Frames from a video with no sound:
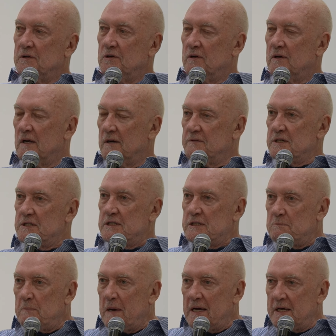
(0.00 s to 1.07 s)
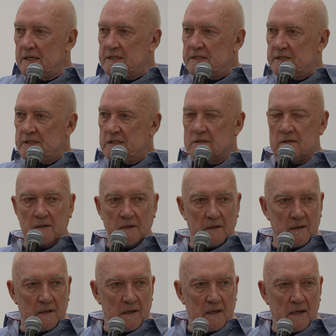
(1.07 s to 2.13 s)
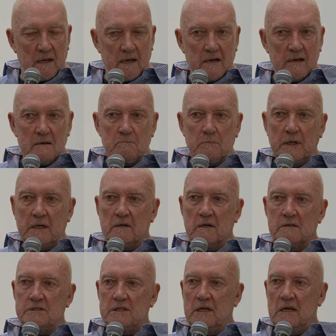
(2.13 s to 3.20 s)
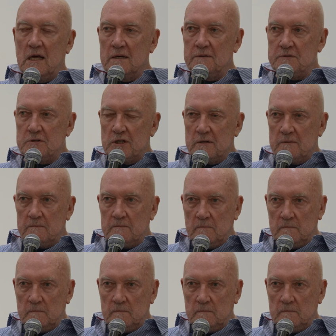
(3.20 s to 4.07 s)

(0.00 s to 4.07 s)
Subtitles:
You know, the space. Because London